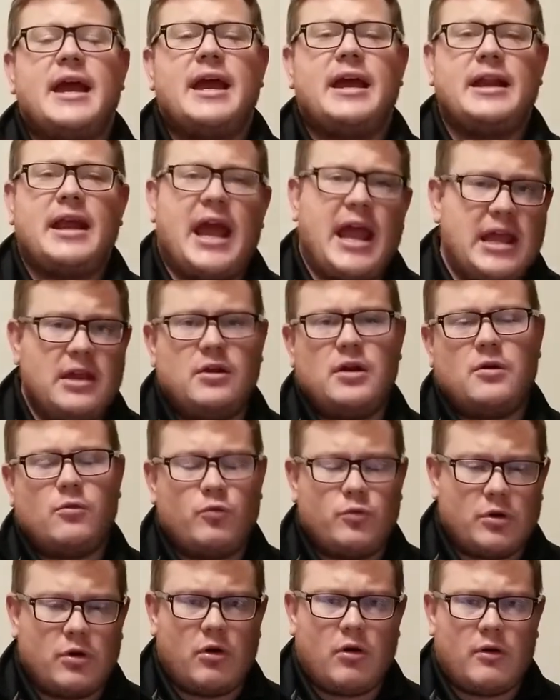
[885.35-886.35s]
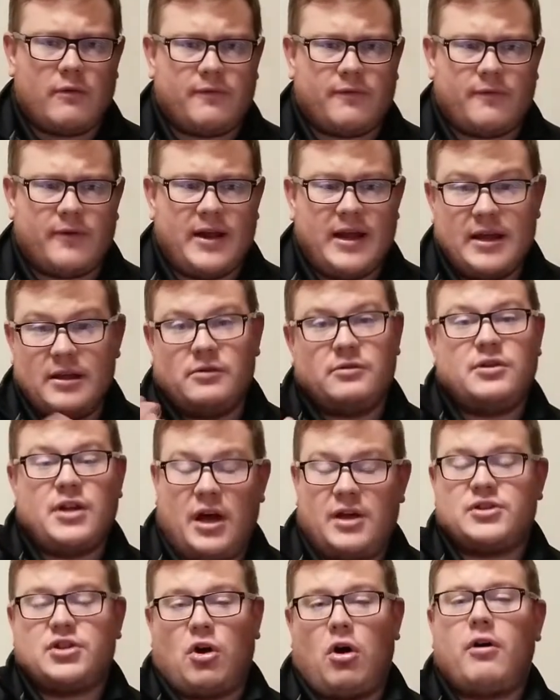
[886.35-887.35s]
An 8
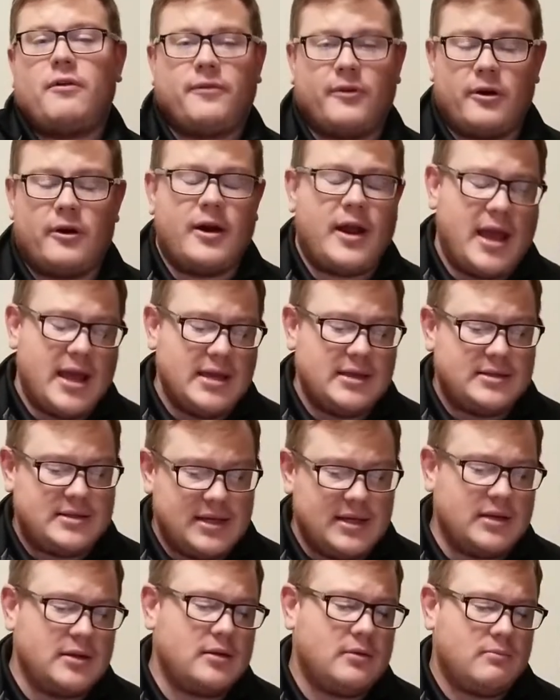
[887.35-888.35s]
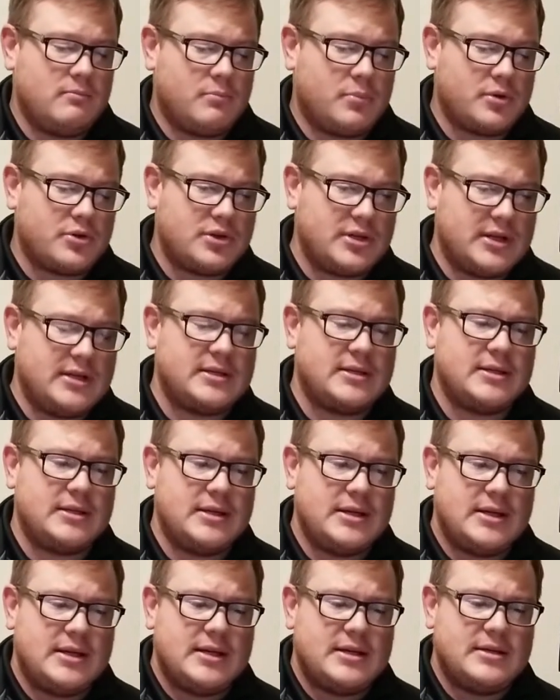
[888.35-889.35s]
does offer a 10%
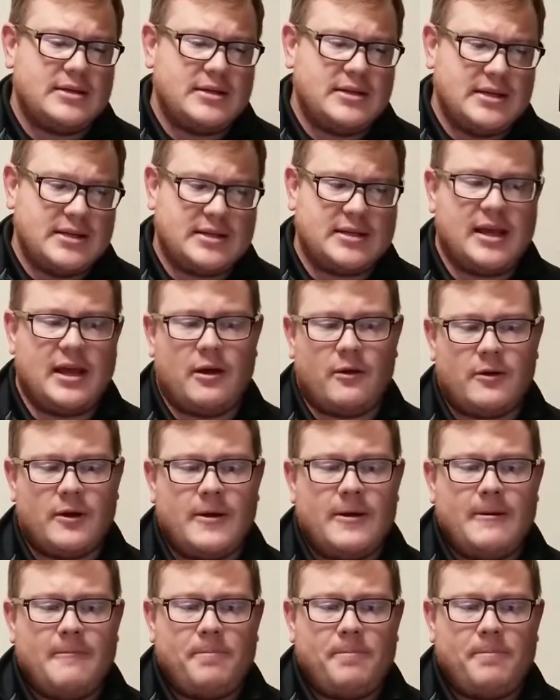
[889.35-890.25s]
discount.